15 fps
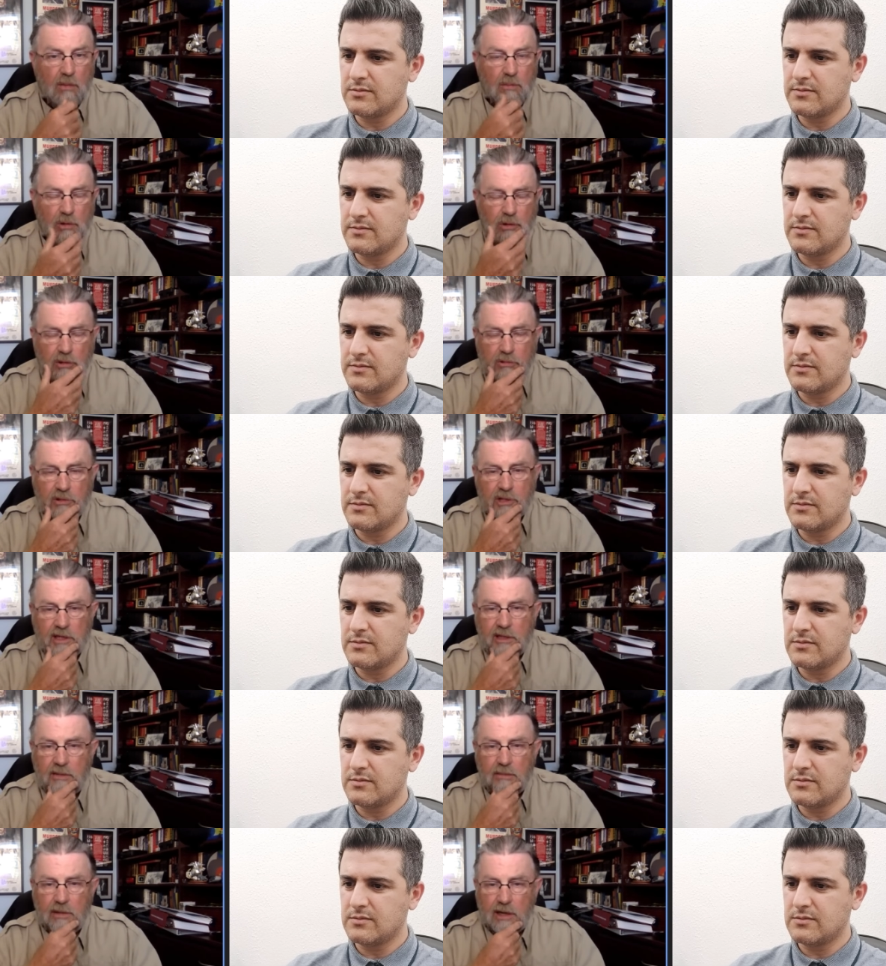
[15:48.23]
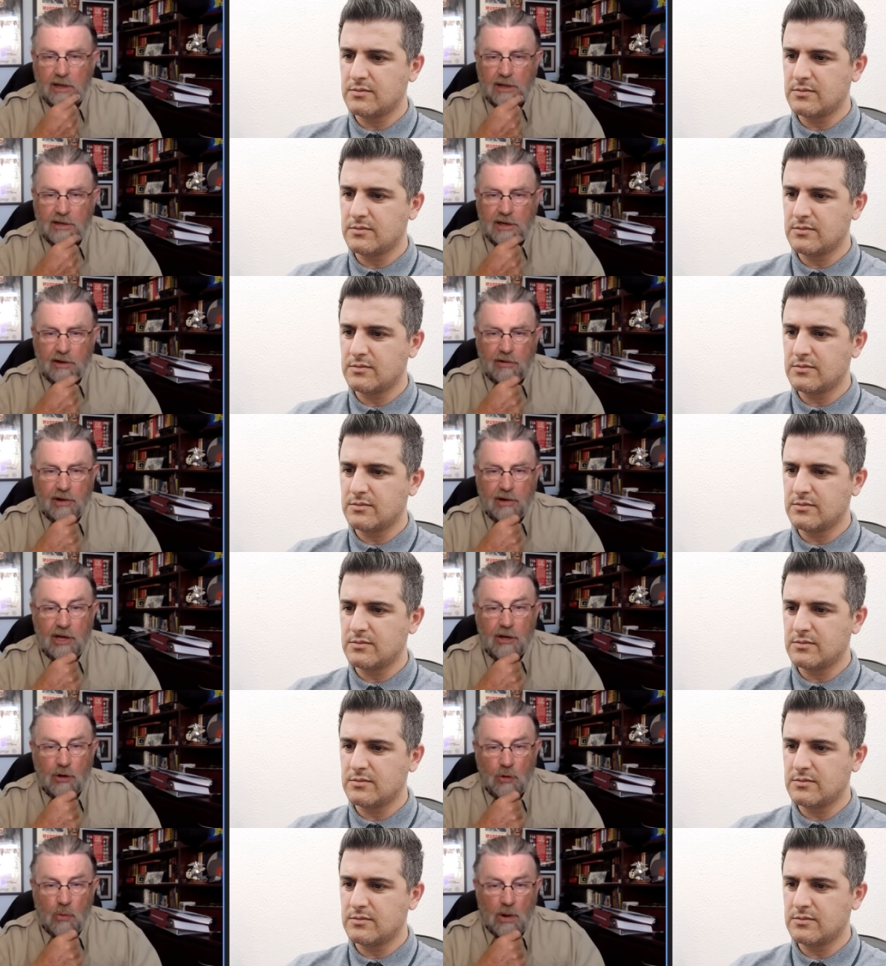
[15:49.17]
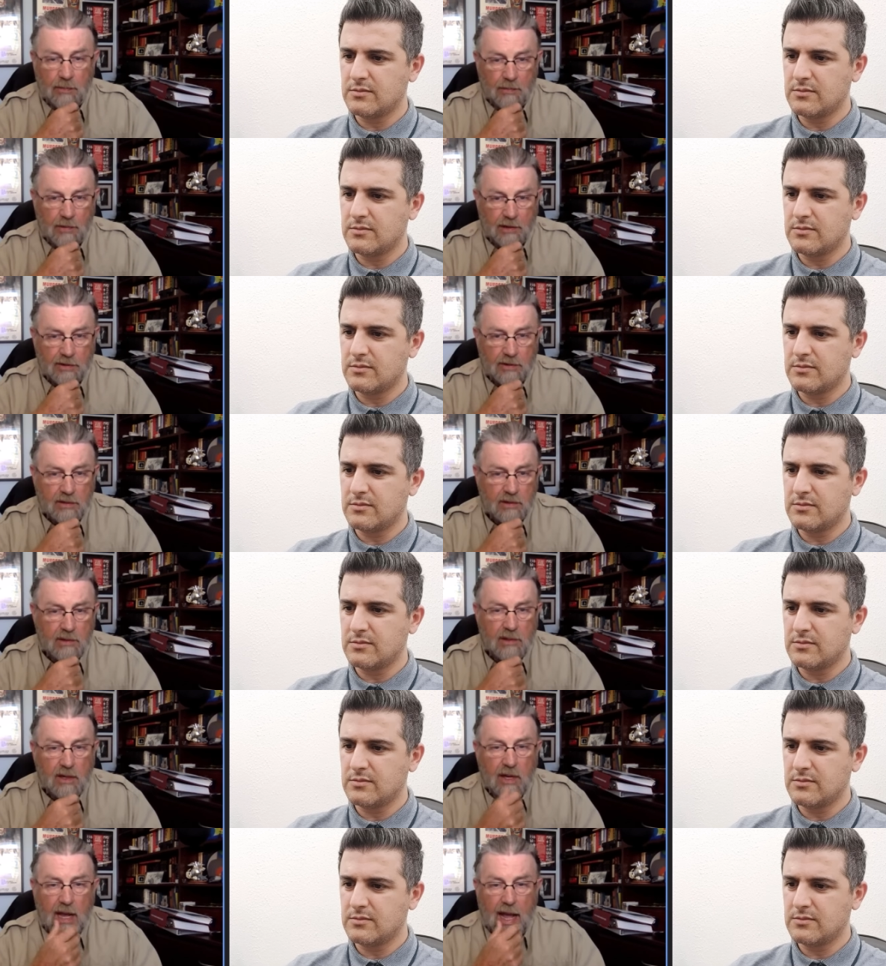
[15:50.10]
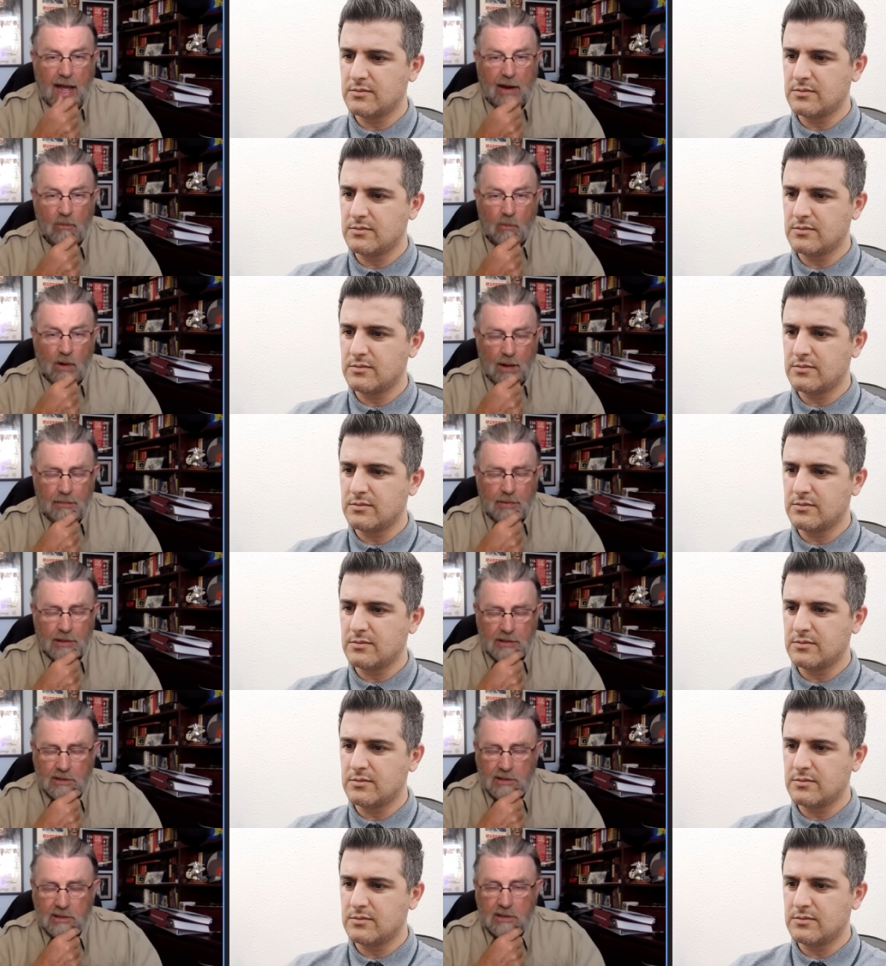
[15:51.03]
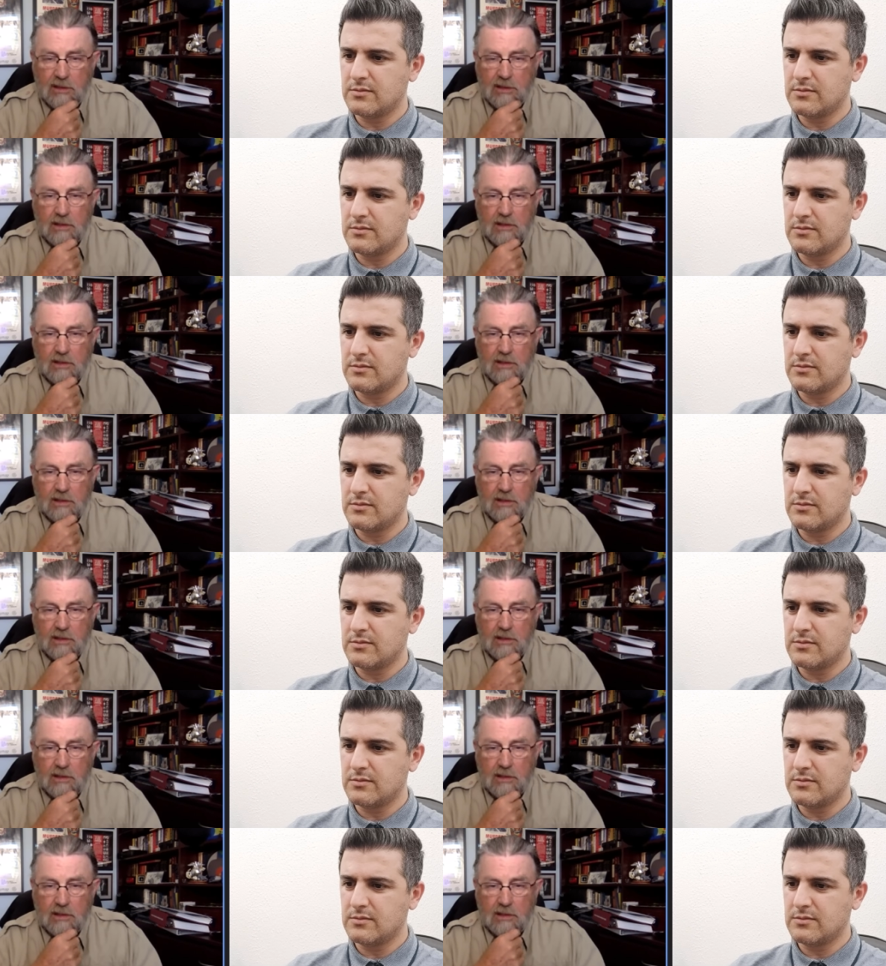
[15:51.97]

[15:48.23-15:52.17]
Speaker 1: producing military equipment and weapons,